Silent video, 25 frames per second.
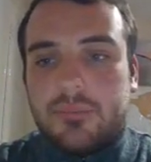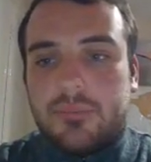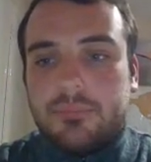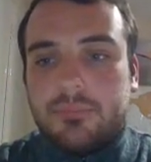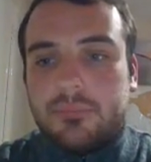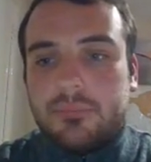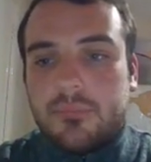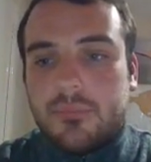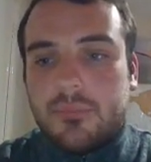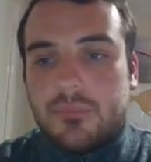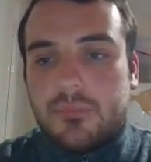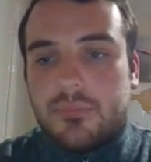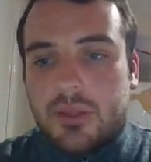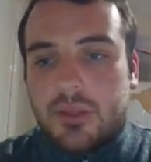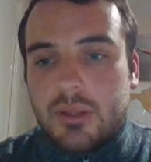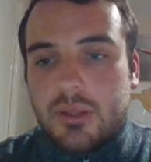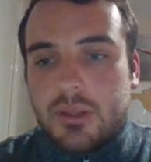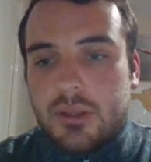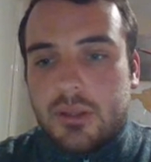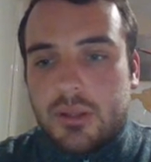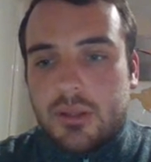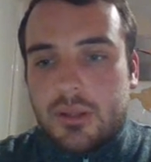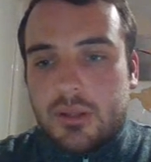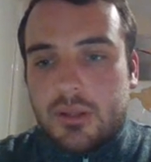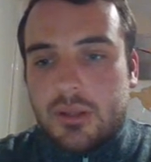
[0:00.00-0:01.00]

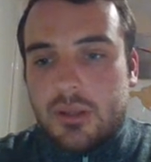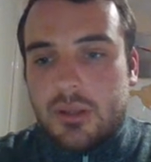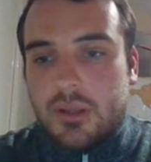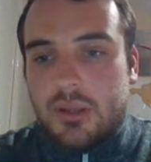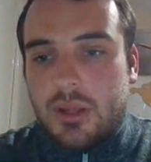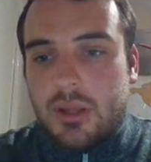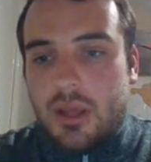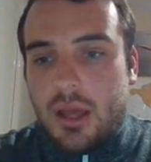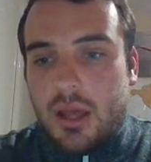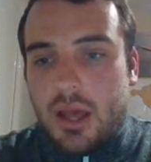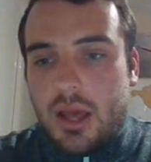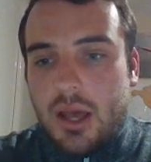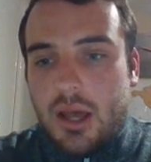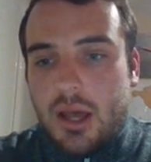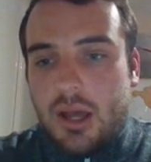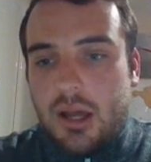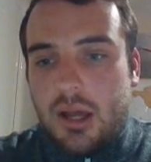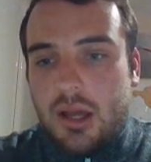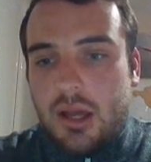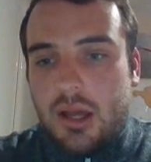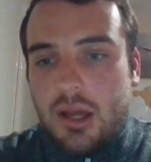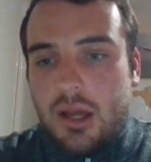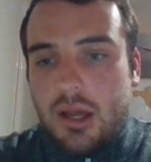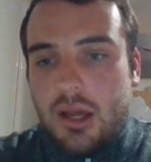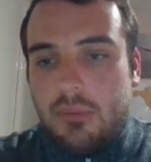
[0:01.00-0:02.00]
UK
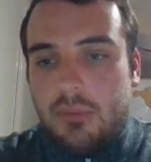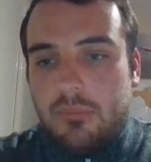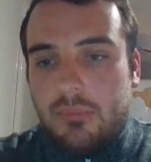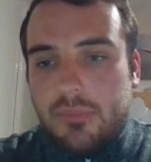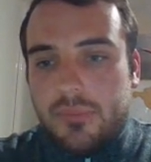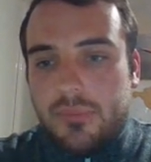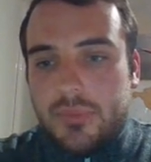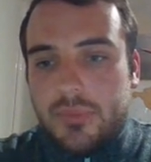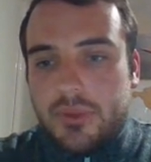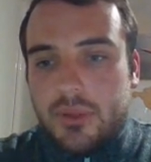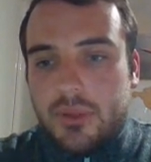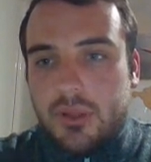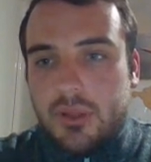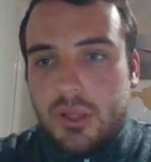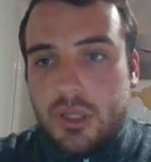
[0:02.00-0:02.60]
specific rules.